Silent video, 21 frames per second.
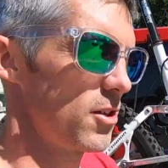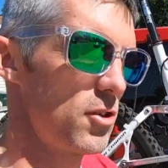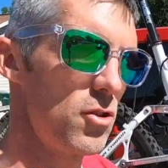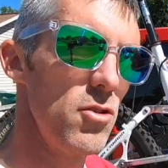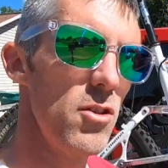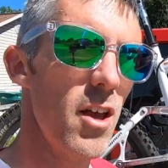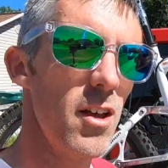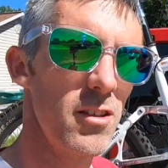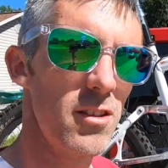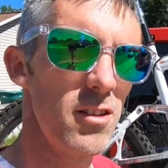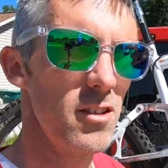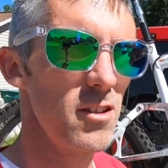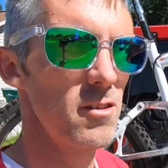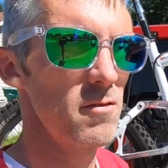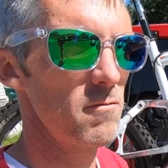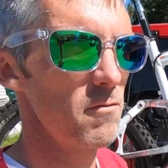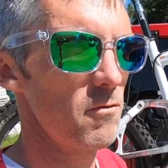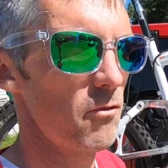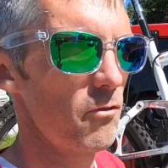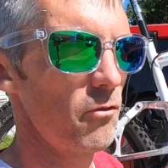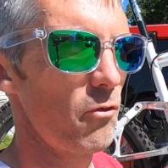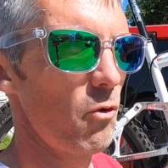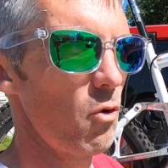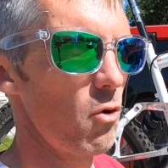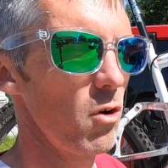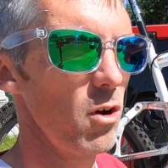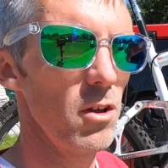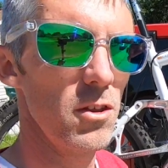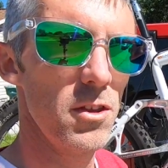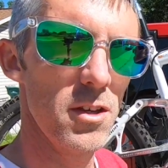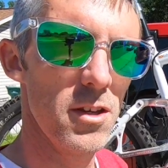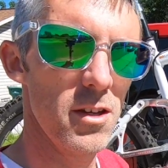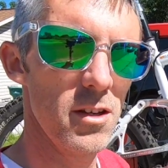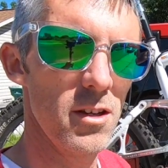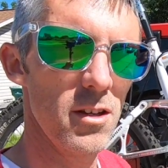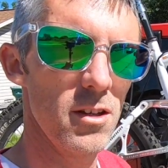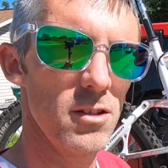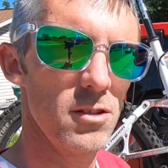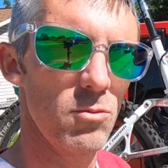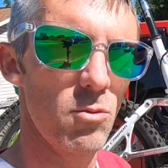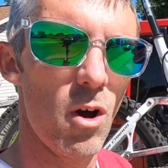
2004, I think it is,